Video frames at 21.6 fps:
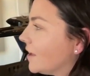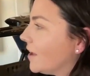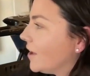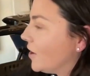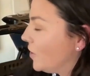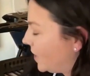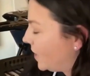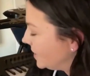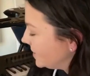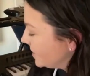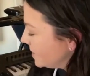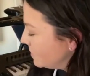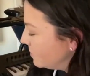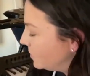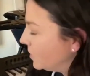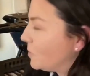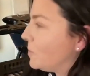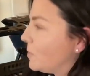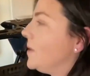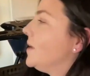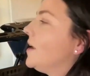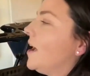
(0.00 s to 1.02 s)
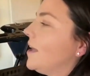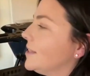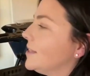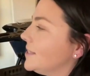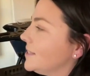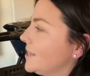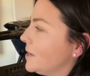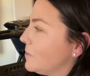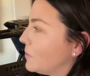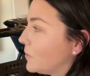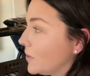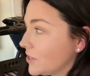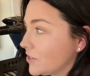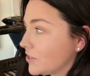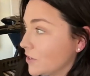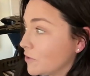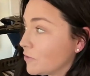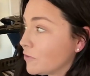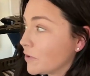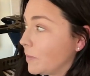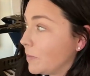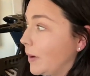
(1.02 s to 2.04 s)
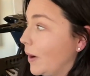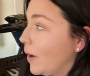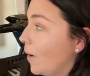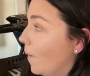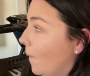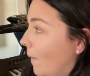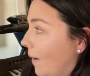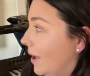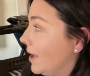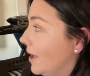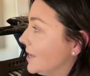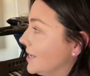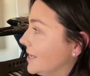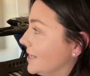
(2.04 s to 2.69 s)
Okay, similar but not the same question from Noah.